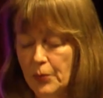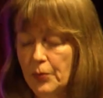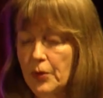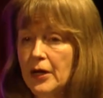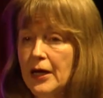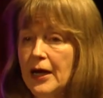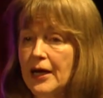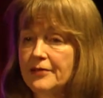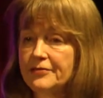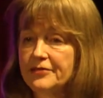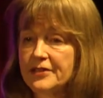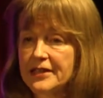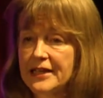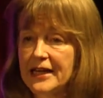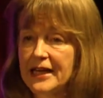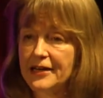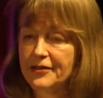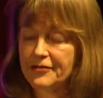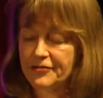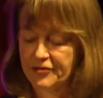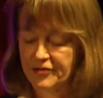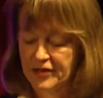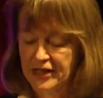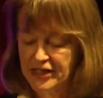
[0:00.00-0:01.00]
will
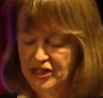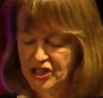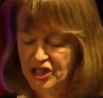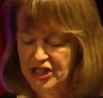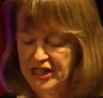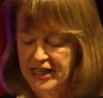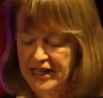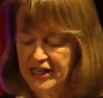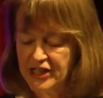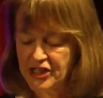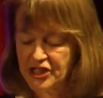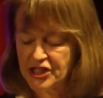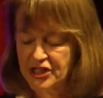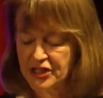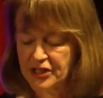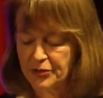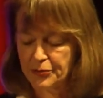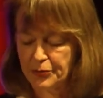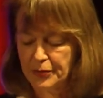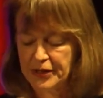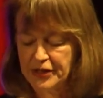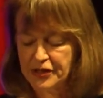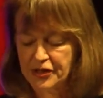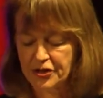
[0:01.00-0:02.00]
advocate for education
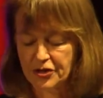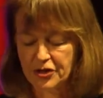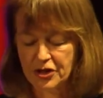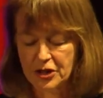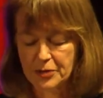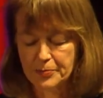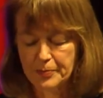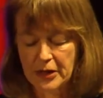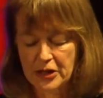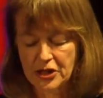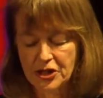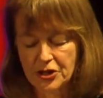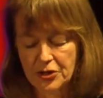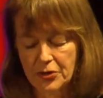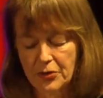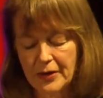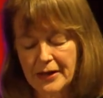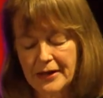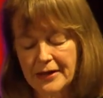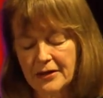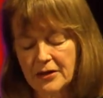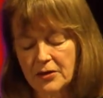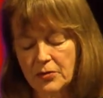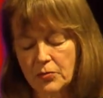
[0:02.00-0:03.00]
and research by
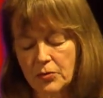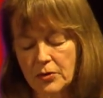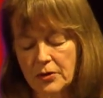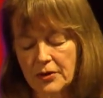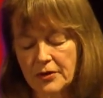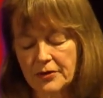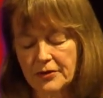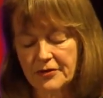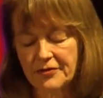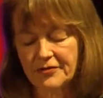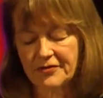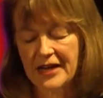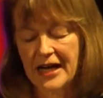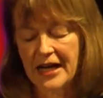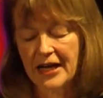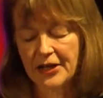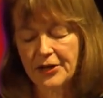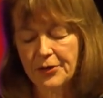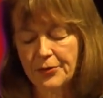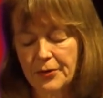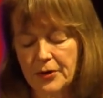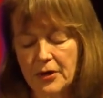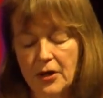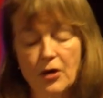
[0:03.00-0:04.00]
showing the world the
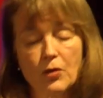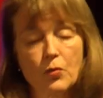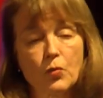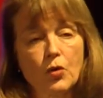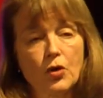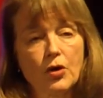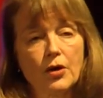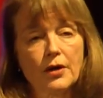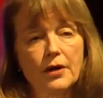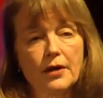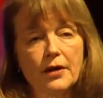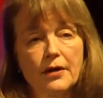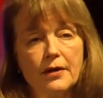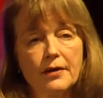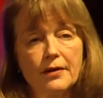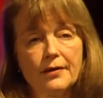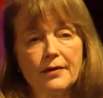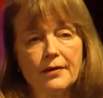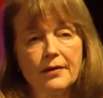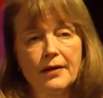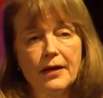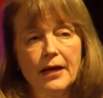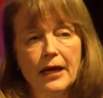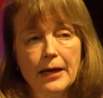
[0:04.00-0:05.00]
value in our work
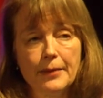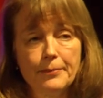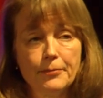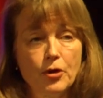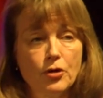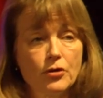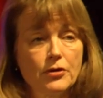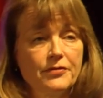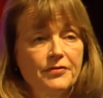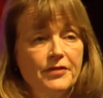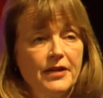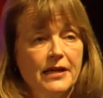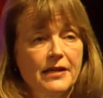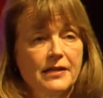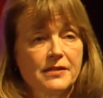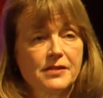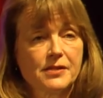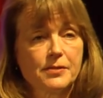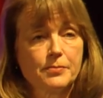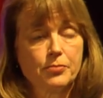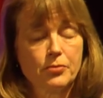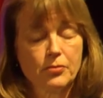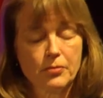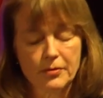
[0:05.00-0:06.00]
and motivating
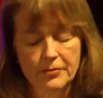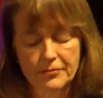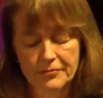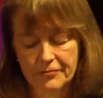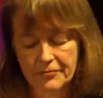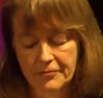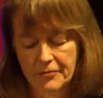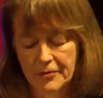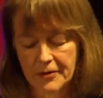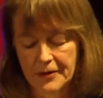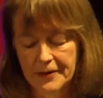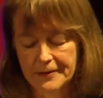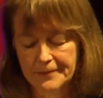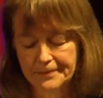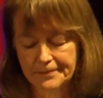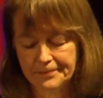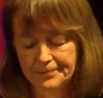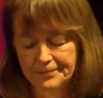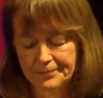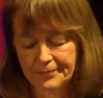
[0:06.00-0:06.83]
support for it.